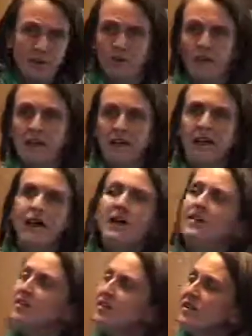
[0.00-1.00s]
know, really,
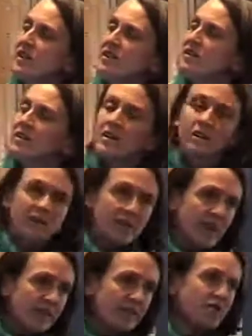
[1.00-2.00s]
it is the
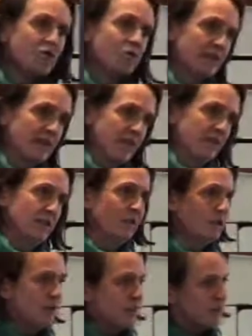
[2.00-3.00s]
contextual data
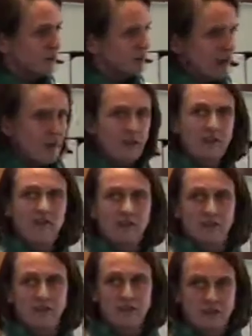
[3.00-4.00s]
within which the heritage
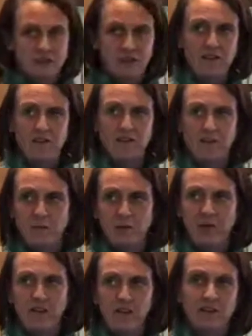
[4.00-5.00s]
data sits that
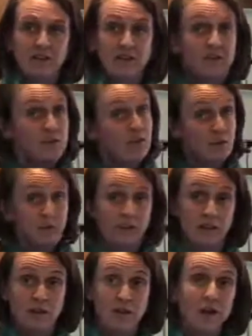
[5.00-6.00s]
makes this
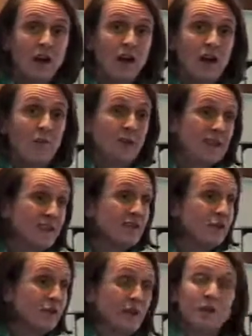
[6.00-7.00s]
useful. I mean, it's
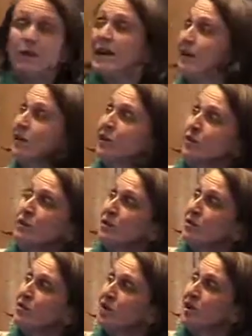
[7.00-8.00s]
all very well, you know, when you
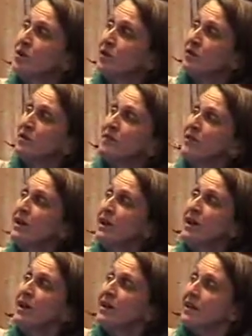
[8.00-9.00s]
can see your own
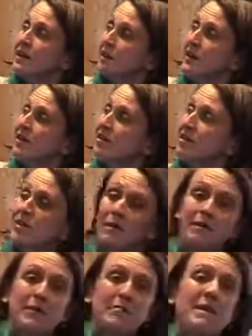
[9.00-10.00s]
little bit
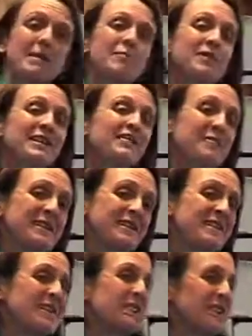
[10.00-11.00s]
on my map, you need to be able to
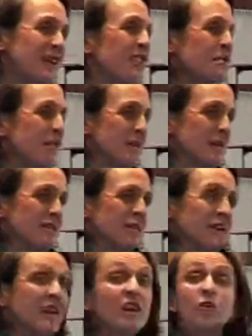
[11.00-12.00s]
see what other people are
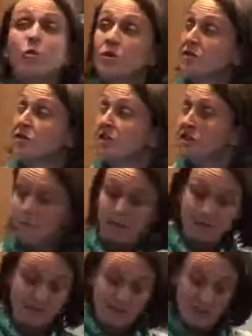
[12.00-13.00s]
doing. You also need to be
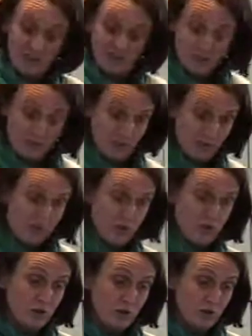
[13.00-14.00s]
able to see
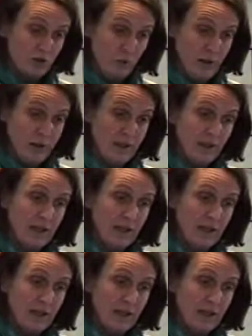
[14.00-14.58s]
offshore as well.